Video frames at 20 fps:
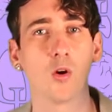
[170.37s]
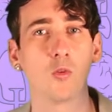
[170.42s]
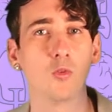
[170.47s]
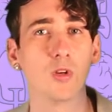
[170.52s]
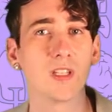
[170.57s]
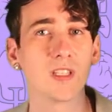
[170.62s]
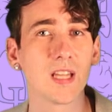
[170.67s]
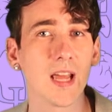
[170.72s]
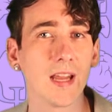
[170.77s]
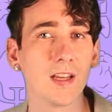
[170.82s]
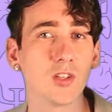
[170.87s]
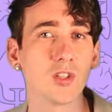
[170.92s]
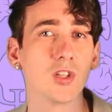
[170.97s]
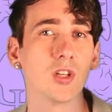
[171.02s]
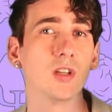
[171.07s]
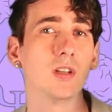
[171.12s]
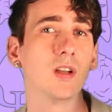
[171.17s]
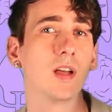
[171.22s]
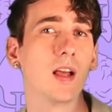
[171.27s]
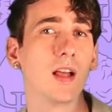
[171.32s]

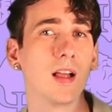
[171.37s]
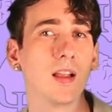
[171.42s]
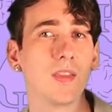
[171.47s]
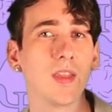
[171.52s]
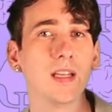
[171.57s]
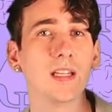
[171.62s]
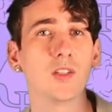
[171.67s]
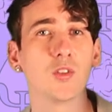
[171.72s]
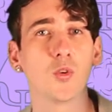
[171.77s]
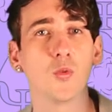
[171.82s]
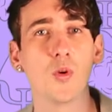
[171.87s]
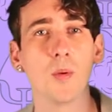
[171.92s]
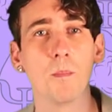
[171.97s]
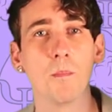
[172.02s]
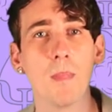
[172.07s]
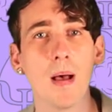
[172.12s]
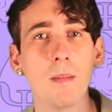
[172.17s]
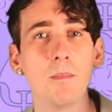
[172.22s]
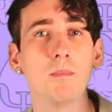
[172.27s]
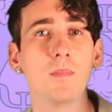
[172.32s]
retention, they need to
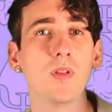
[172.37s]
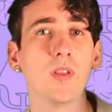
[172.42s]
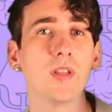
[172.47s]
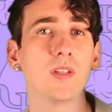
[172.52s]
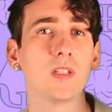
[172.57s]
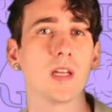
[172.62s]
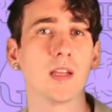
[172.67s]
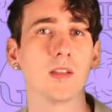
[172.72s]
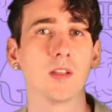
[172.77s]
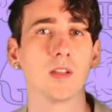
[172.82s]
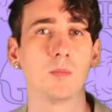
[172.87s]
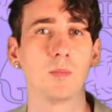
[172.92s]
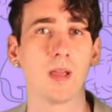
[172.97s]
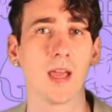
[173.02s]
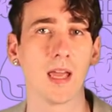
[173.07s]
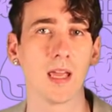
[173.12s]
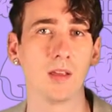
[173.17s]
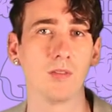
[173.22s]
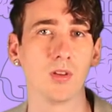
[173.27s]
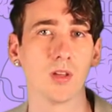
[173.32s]
remember the gendered
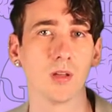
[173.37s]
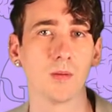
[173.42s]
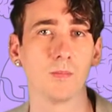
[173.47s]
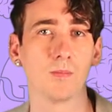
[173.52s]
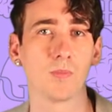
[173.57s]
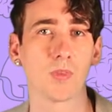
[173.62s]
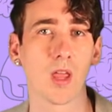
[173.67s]
behavior,